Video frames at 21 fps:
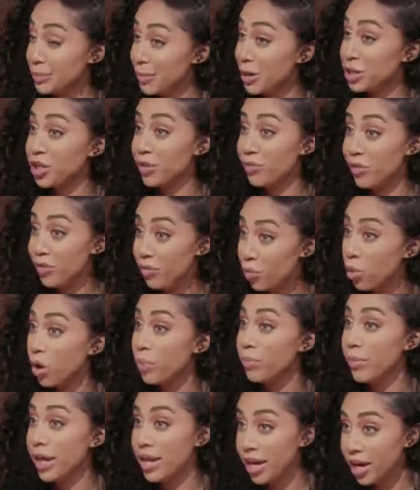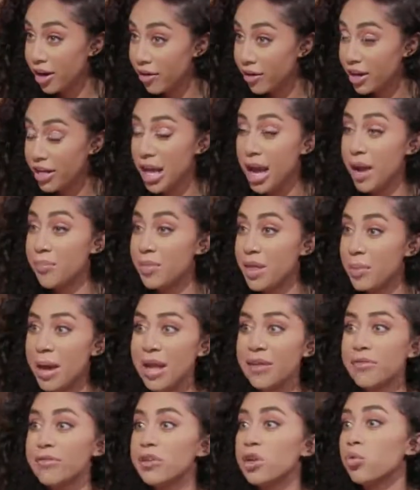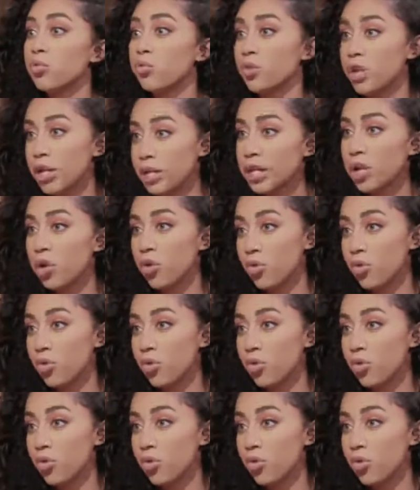especially if you've warmed that area up, that might feel really